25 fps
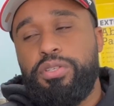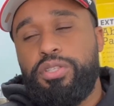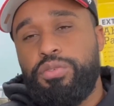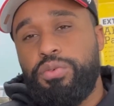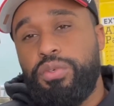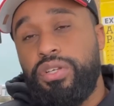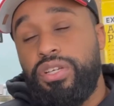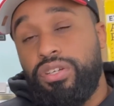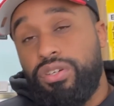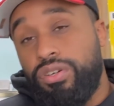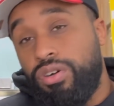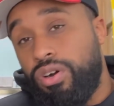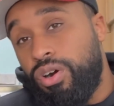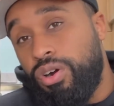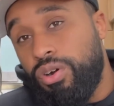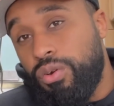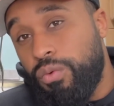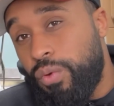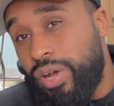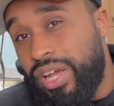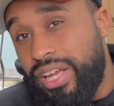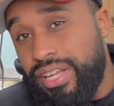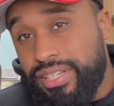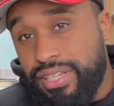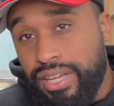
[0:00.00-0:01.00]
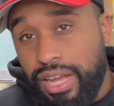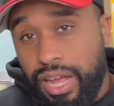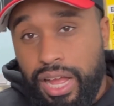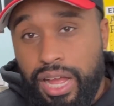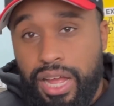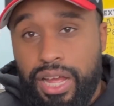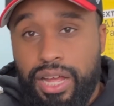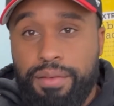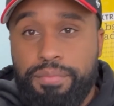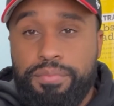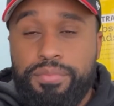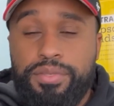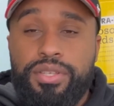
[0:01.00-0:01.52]
between long wait
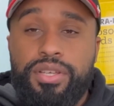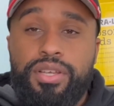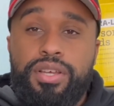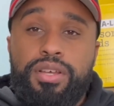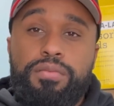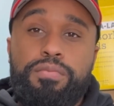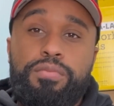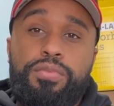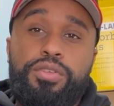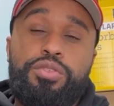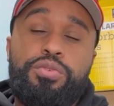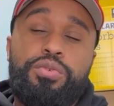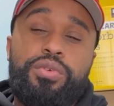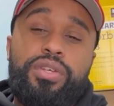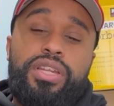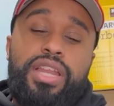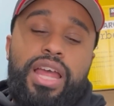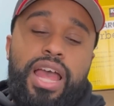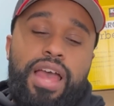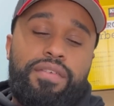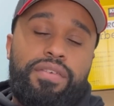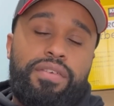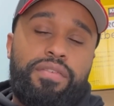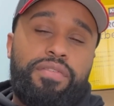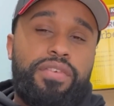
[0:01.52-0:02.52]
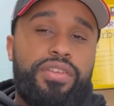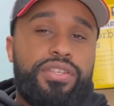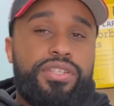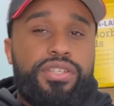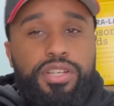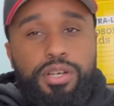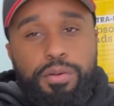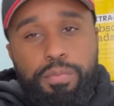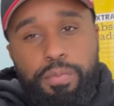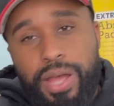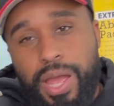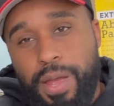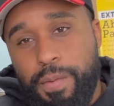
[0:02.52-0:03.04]
times, between having
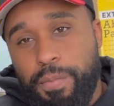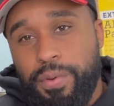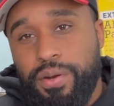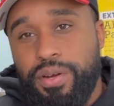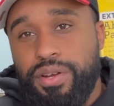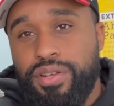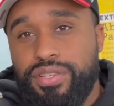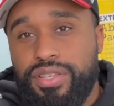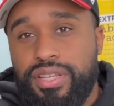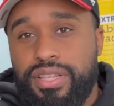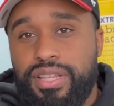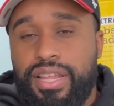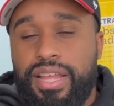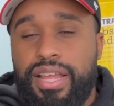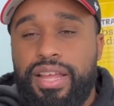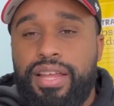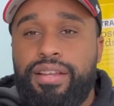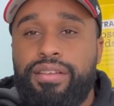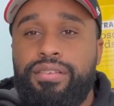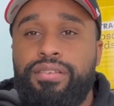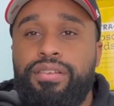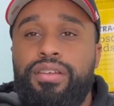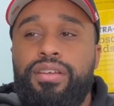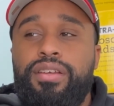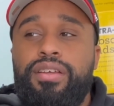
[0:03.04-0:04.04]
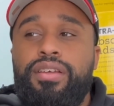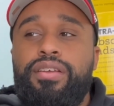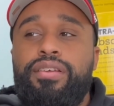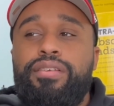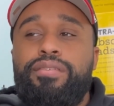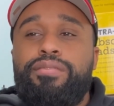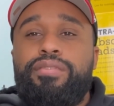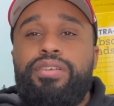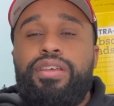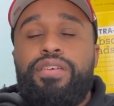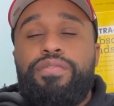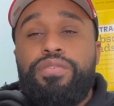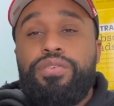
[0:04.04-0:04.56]
physical papers, and then
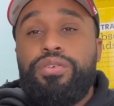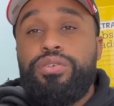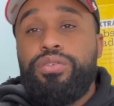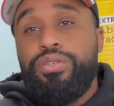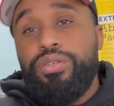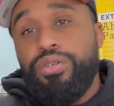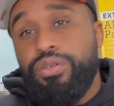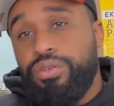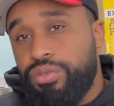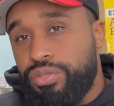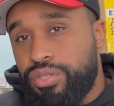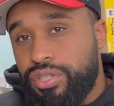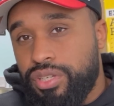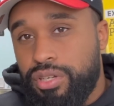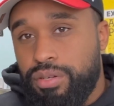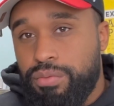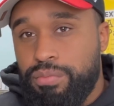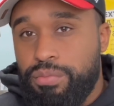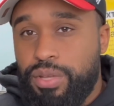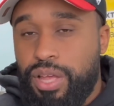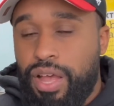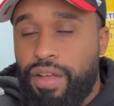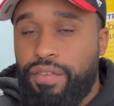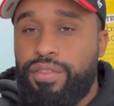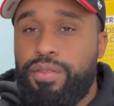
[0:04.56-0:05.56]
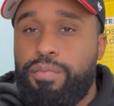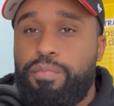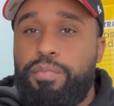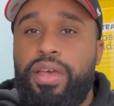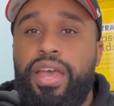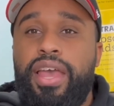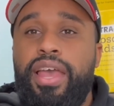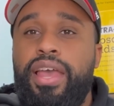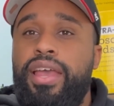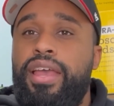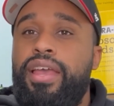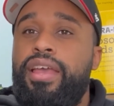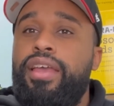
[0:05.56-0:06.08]
if you lose them, you have to
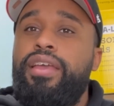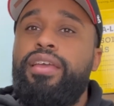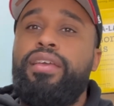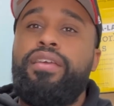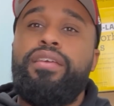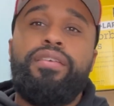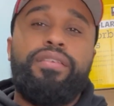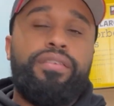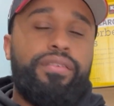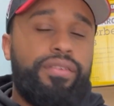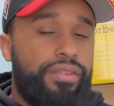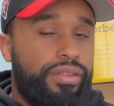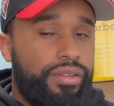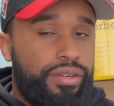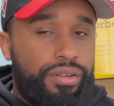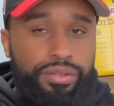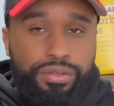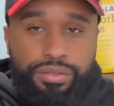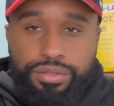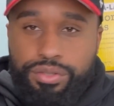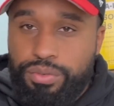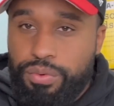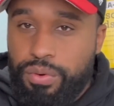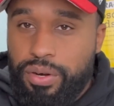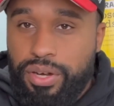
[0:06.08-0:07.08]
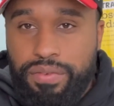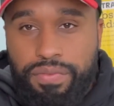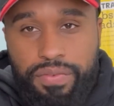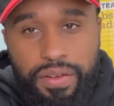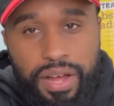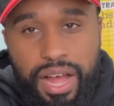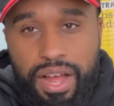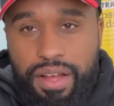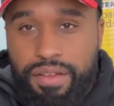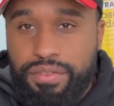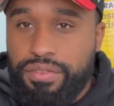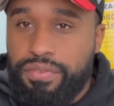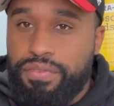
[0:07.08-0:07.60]
pay, $25
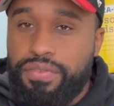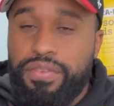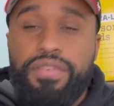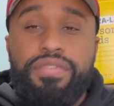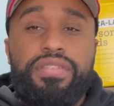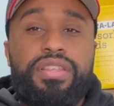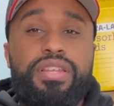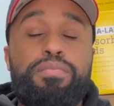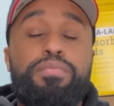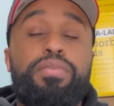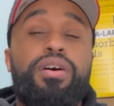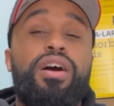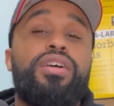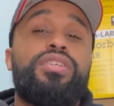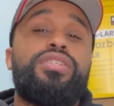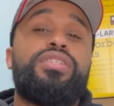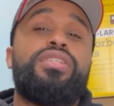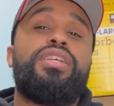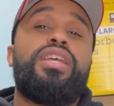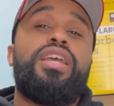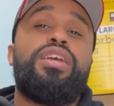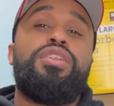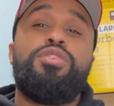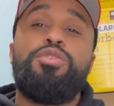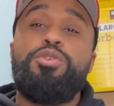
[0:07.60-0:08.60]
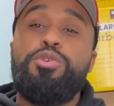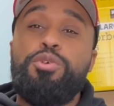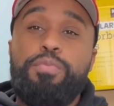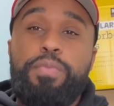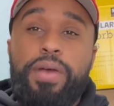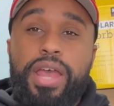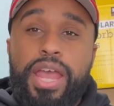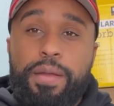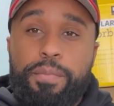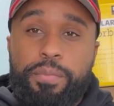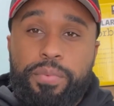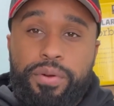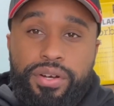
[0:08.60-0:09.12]
to $50 to get new
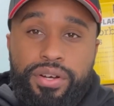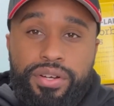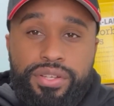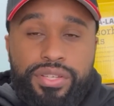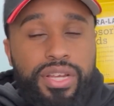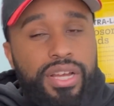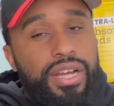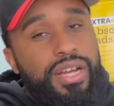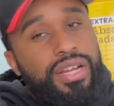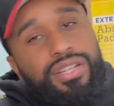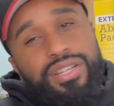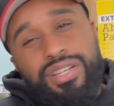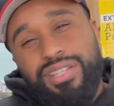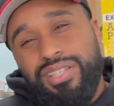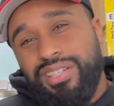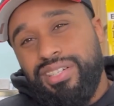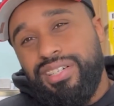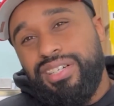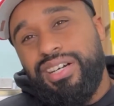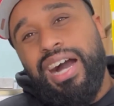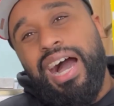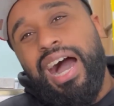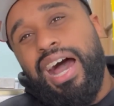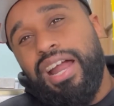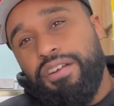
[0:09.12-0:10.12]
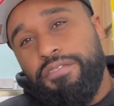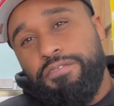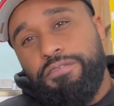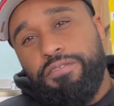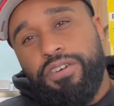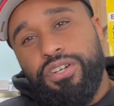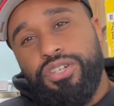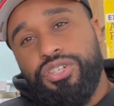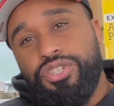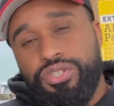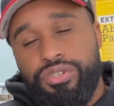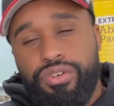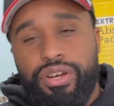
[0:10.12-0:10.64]
papers. Just a lot of
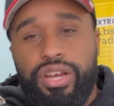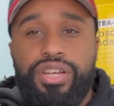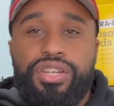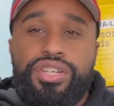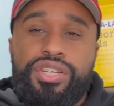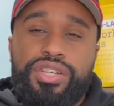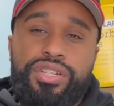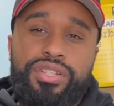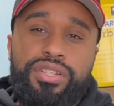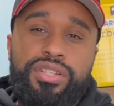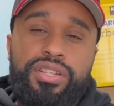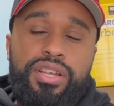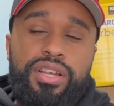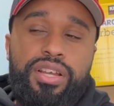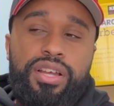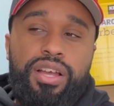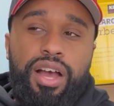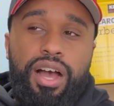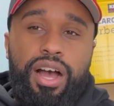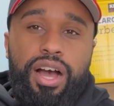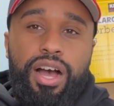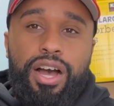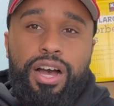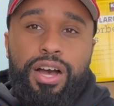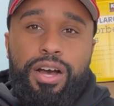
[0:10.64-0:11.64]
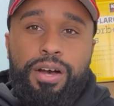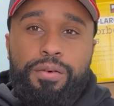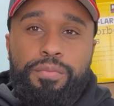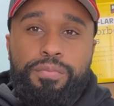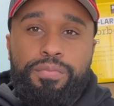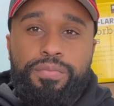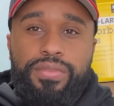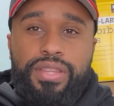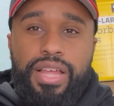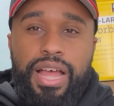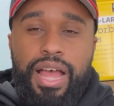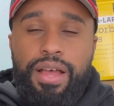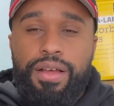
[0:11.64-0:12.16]
frustration
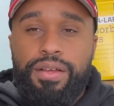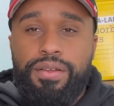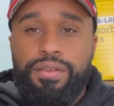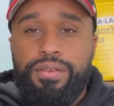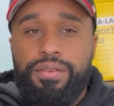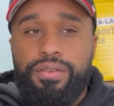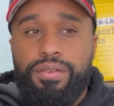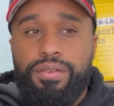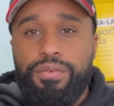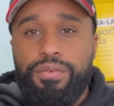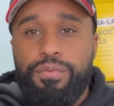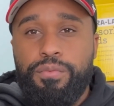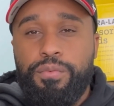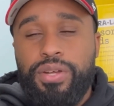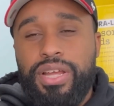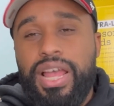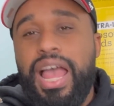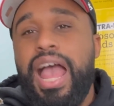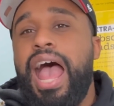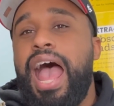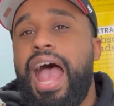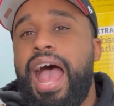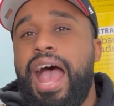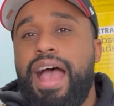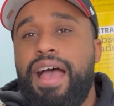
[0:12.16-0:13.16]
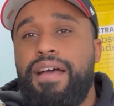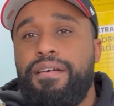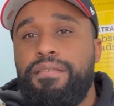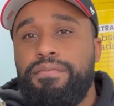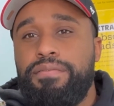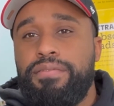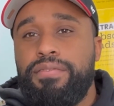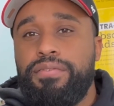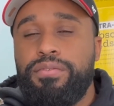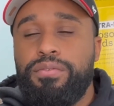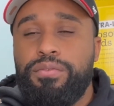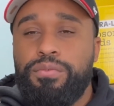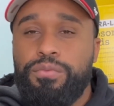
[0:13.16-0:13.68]
that we
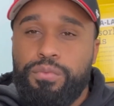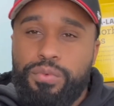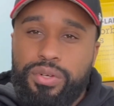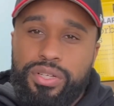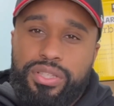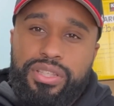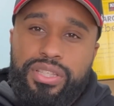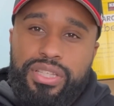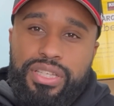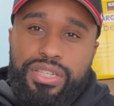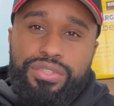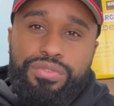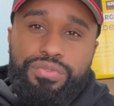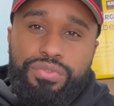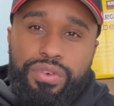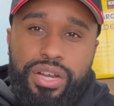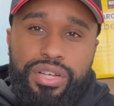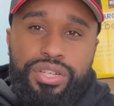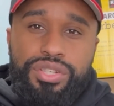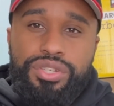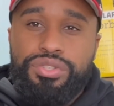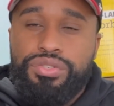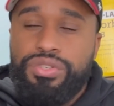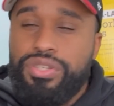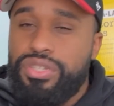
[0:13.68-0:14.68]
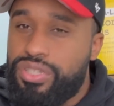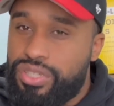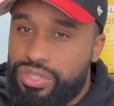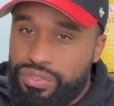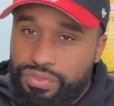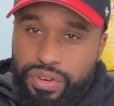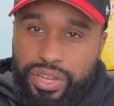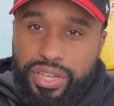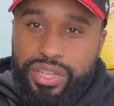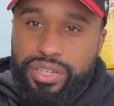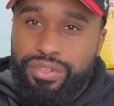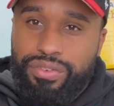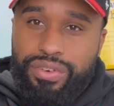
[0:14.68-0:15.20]
have with these registries,
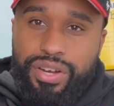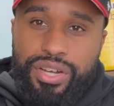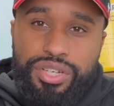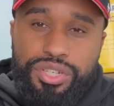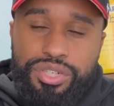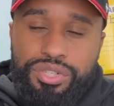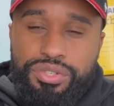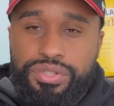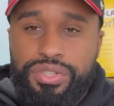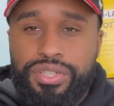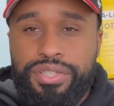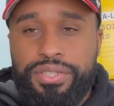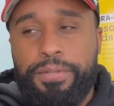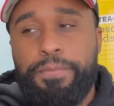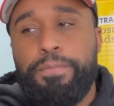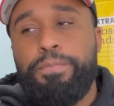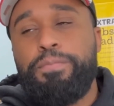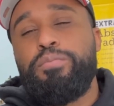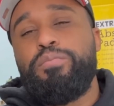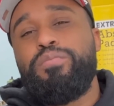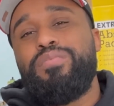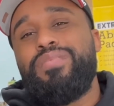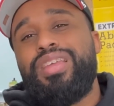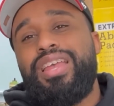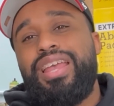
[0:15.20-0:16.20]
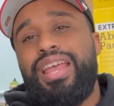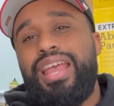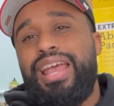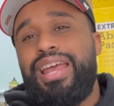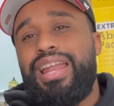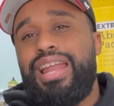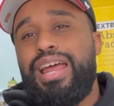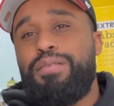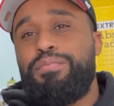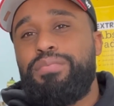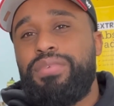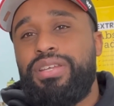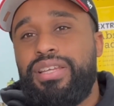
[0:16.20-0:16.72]
these regular registries.
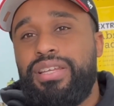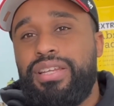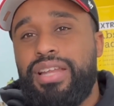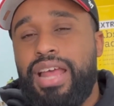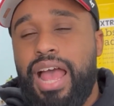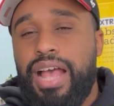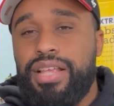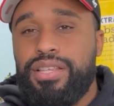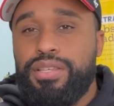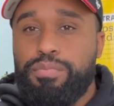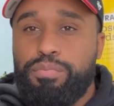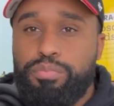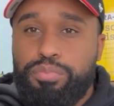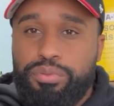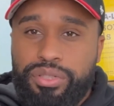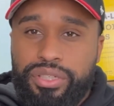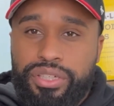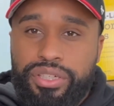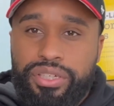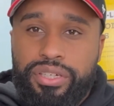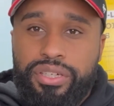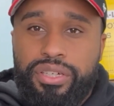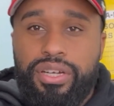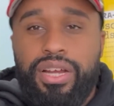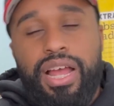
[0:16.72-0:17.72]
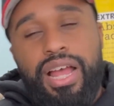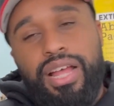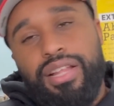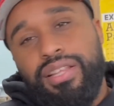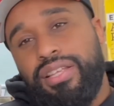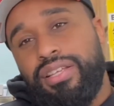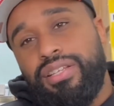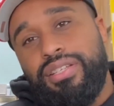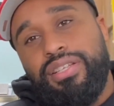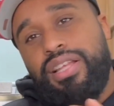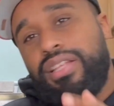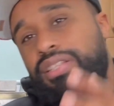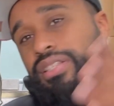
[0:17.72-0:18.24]
And I mean, as a breeder,
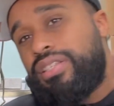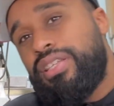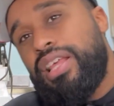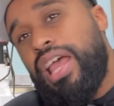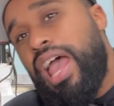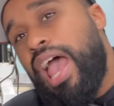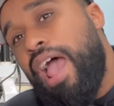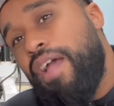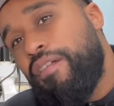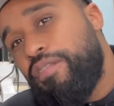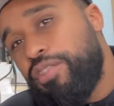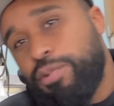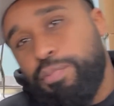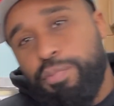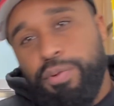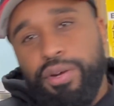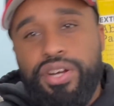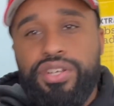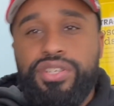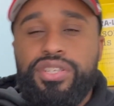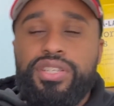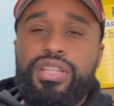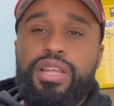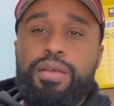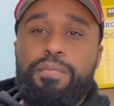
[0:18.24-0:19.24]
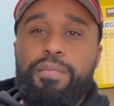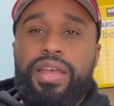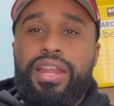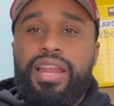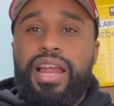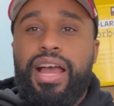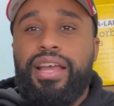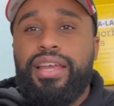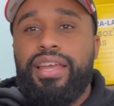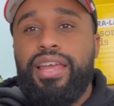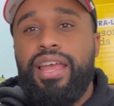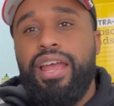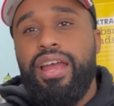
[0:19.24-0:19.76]
to the average person, they may
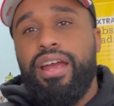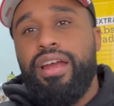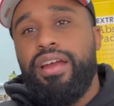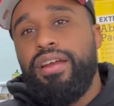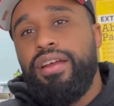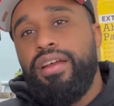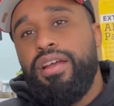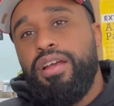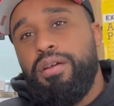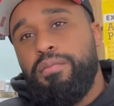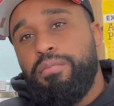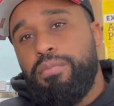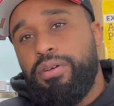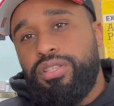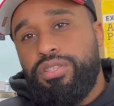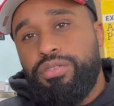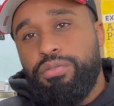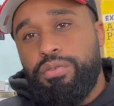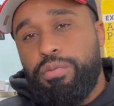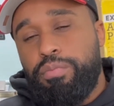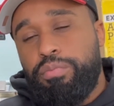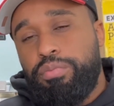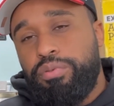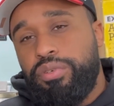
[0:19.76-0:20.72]
not care, but to a